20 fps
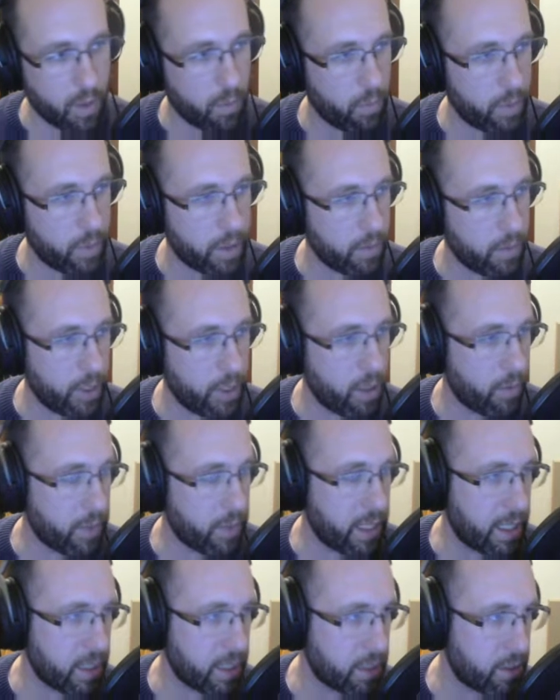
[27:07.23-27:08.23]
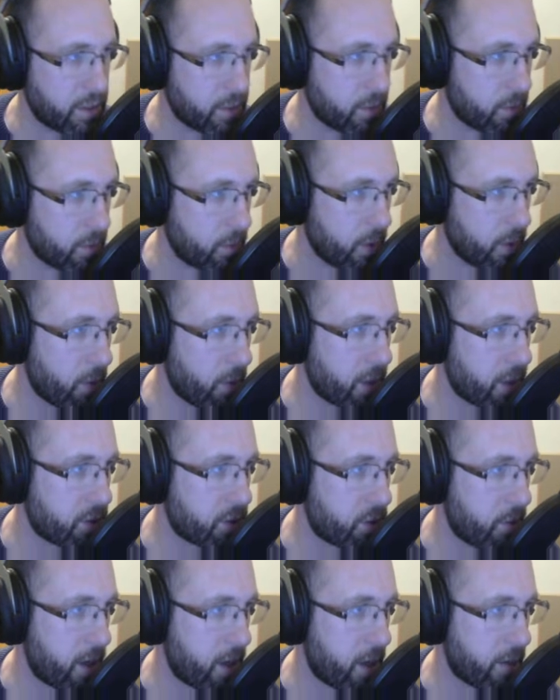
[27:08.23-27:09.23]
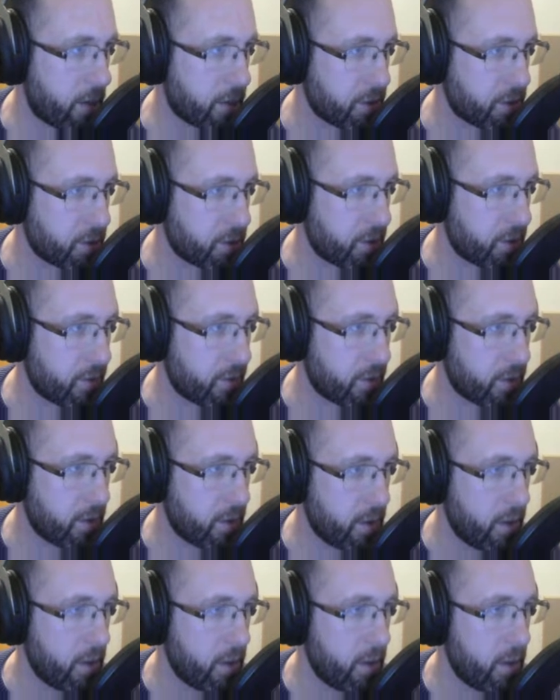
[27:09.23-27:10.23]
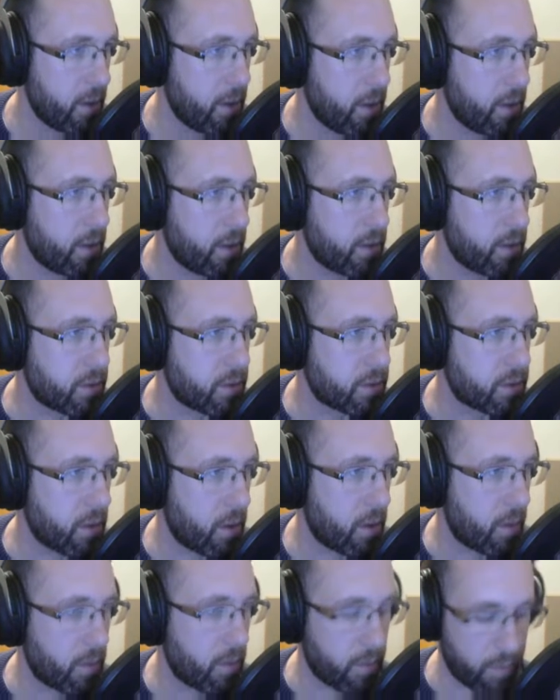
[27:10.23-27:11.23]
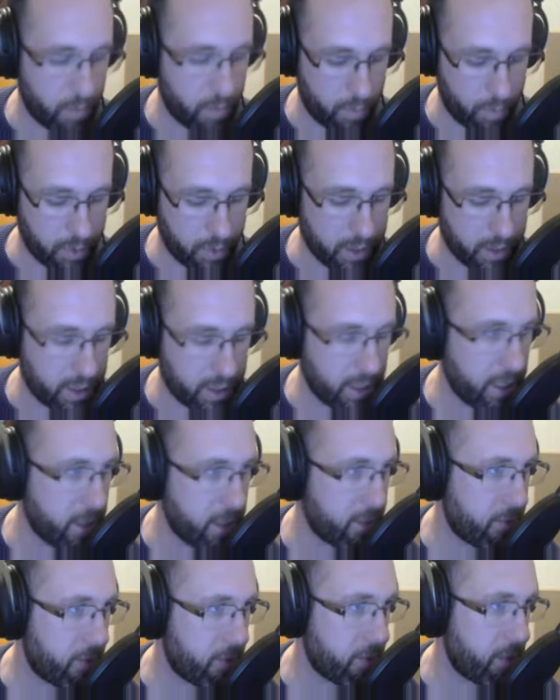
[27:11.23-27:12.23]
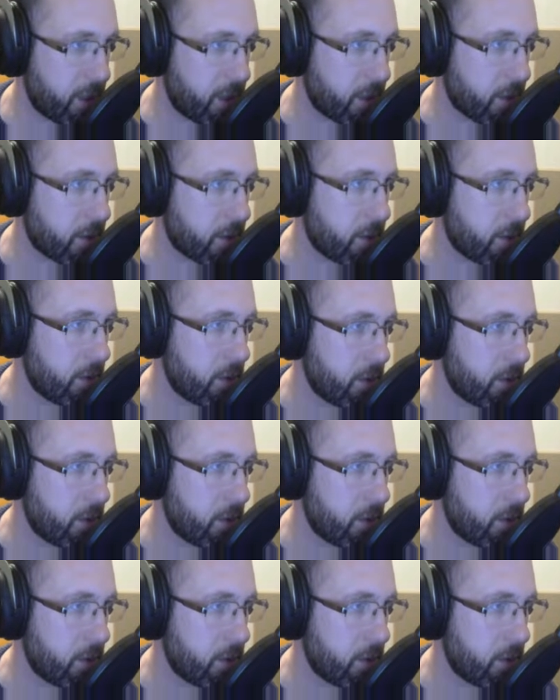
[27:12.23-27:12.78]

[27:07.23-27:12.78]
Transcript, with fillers: We don't need it to. We want it to run on the server. So we'll delete it from here.